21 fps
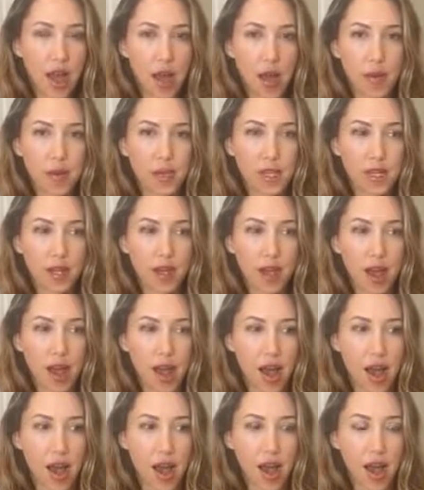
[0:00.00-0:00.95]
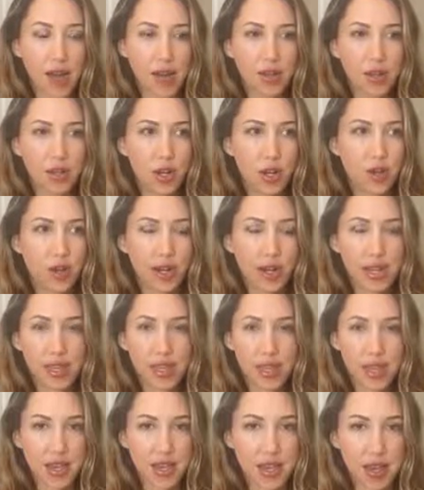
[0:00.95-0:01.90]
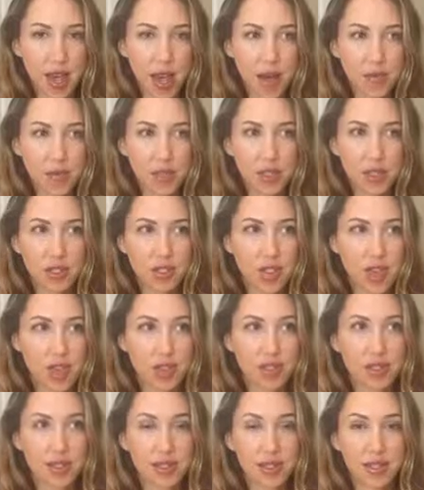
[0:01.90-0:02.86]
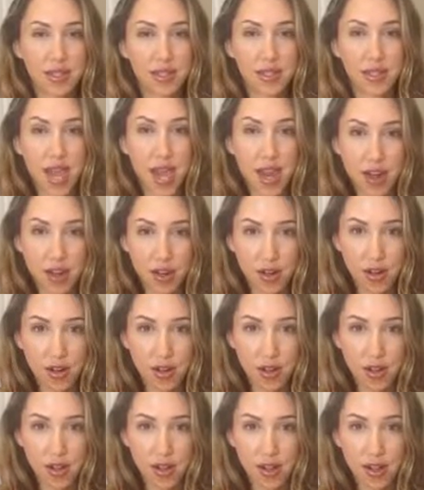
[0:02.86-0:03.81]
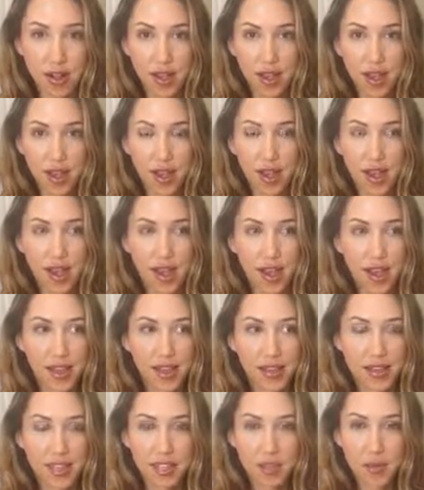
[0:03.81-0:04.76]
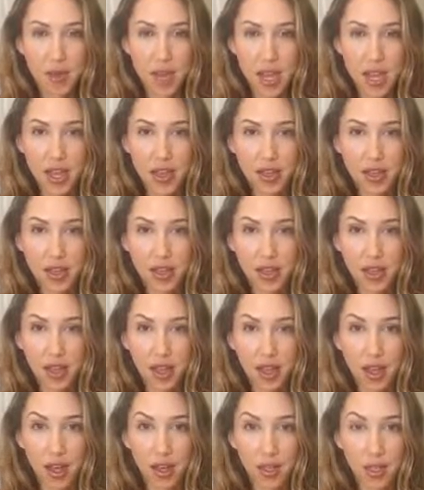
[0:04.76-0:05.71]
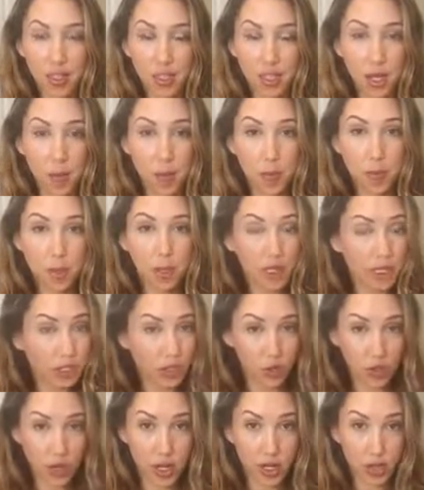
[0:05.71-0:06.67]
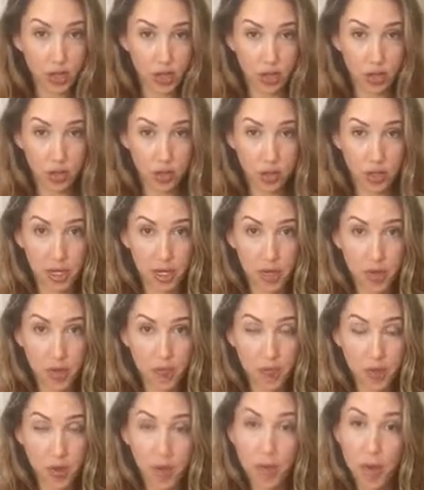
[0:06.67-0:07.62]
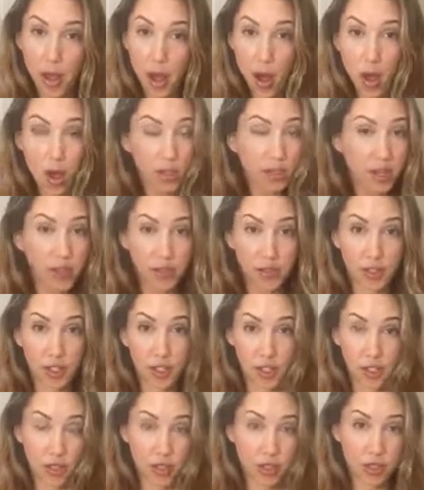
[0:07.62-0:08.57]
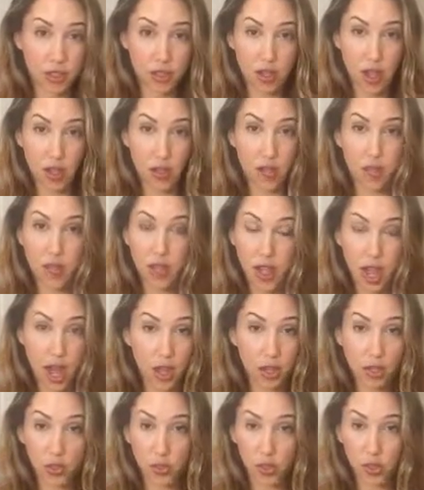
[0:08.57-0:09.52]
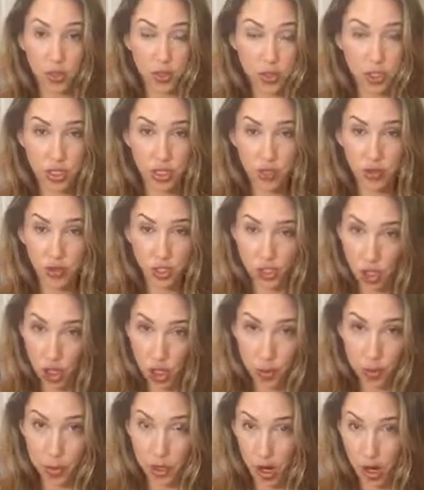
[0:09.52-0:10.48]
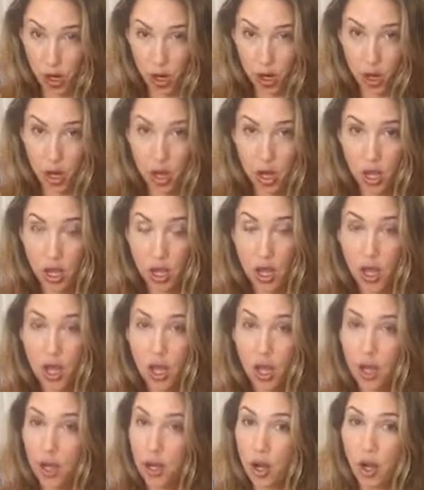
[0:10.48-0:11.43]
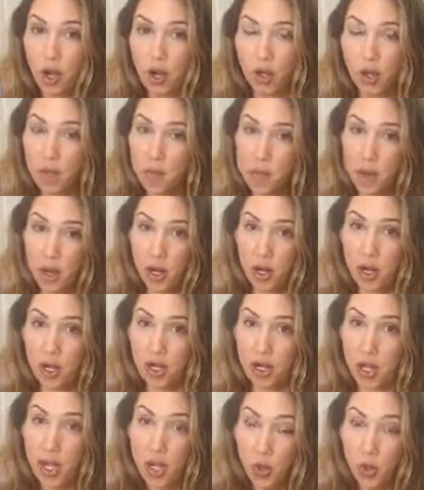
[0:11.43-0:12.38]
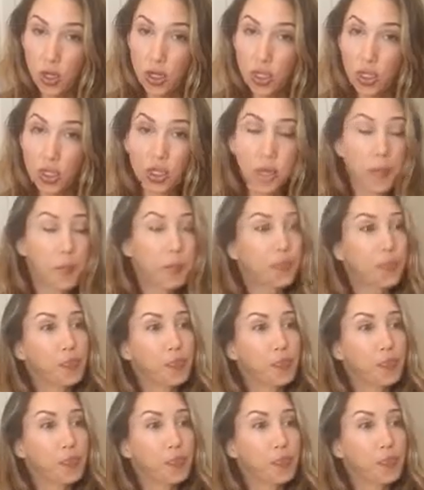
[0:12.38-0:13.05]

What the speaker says: I mean, I don't know anything. I'm just like scared. This man, a complete stranger to me, by all definitions of the casual usage of the term in the American language,